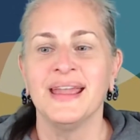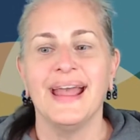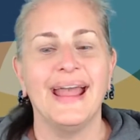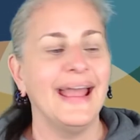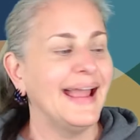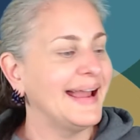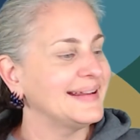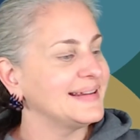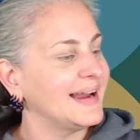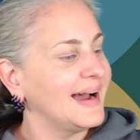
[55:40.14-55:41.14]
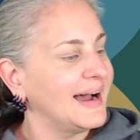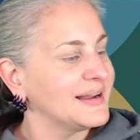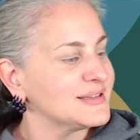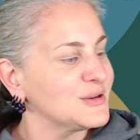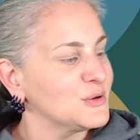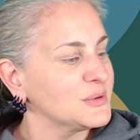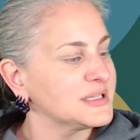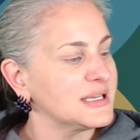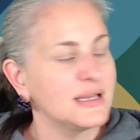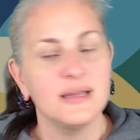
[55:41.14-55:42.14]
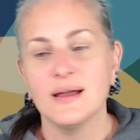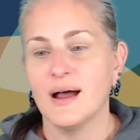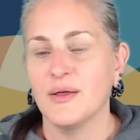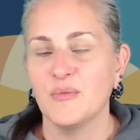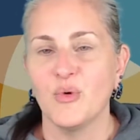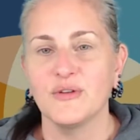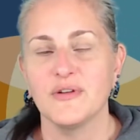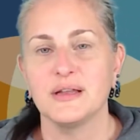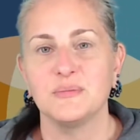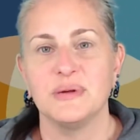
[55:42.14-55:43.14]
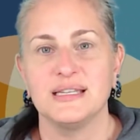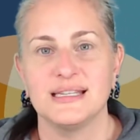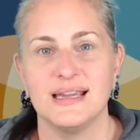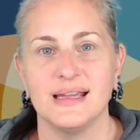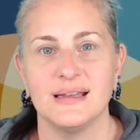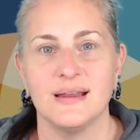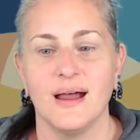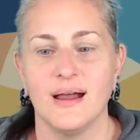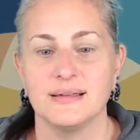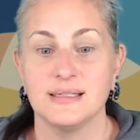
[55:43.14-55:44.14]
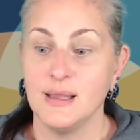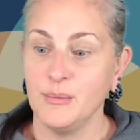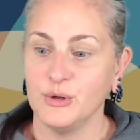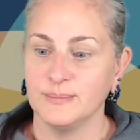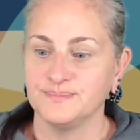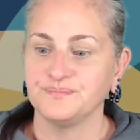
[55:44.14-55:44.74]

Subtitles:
And so you will see the boyfriend a bit in December.